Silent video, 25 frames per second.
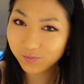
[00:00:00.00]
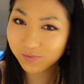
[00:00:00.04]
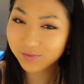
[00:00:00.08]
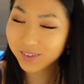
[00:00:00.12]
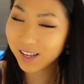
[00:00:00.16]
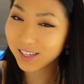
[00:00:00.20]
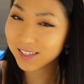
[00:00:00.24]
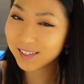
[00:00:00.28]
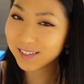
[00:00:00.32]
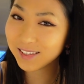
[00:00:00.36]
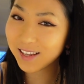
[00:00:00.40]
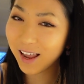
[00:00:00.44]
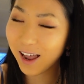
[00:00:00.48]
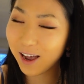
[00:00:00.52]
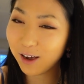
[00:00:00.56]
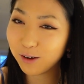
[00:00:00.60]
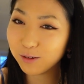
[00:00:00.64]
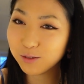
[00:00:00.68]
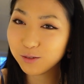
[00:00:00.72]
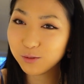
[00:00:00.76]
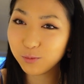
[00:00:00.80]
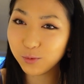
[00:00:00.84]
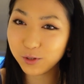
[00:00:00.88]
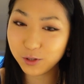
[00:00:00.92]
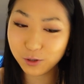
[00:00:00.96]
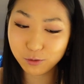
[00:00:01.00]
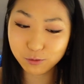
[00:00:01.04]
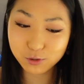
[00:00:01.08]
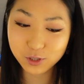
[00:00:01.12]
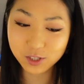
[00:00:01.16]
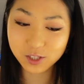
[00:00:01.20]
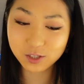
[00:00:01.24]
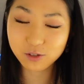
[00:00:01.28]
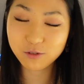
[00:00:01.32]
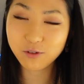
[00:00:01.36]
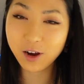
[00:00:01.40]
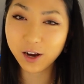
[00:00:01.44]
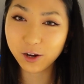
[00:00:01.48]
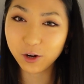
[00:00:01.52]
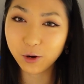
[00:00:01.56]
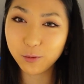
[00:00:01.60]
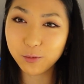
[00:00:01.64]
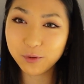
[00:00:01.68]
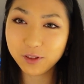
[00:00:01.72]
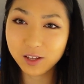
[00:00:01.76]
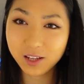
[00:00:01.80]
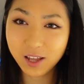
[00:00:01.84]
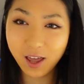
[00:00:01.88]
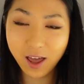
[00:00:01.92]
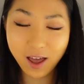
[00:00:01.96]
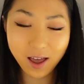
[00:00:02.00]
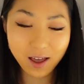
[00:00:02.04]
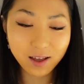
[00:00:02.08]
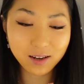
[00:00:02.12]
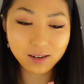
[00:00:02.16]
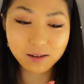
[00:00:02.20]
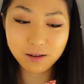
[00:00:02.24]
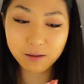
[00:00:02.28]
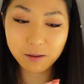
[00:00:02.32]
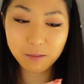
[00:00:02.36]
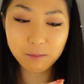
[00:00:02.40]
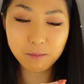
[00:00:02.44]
That sound when you just crack open the can,